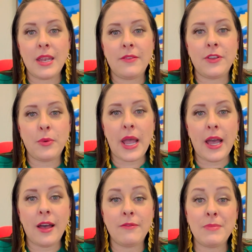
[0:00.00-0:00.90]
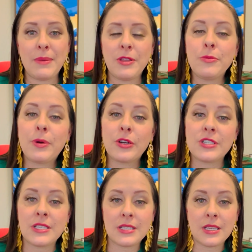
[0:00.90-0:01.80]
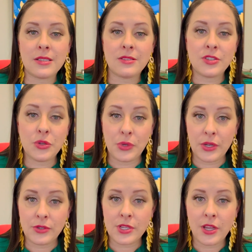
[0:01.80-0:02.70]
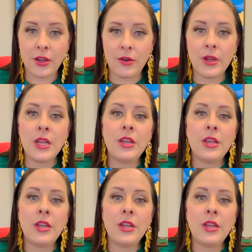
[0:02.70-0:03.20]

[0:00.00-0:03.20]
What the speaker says: And if you have, maybe you purchased it 2 years ago,